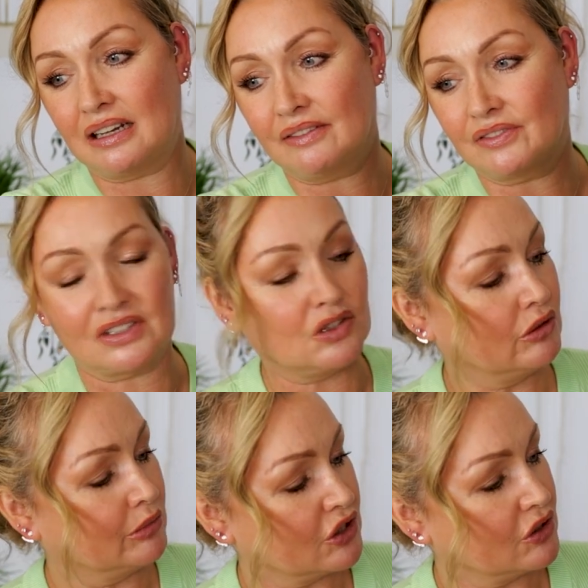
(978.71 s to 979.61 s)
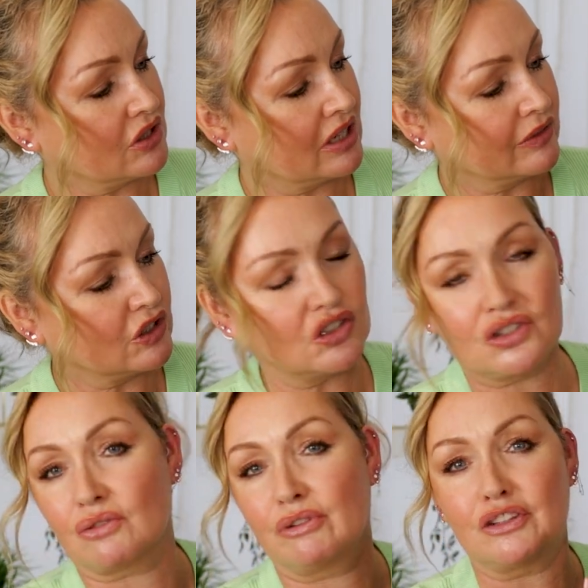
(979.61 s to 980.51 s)
I've got so much use out of it. She's
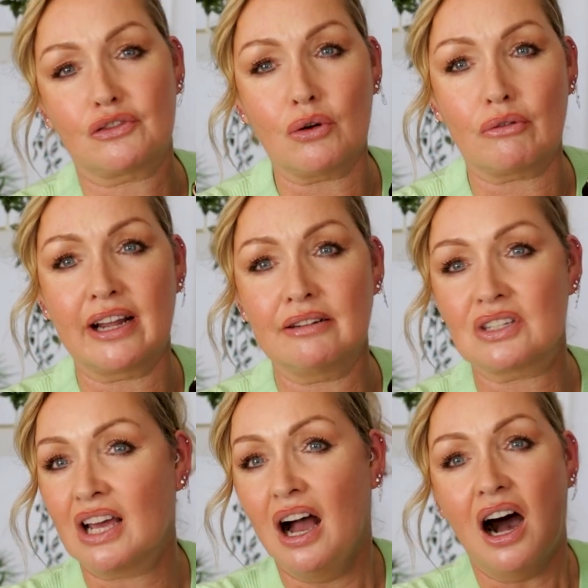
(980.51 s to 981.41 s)
just a real throw around.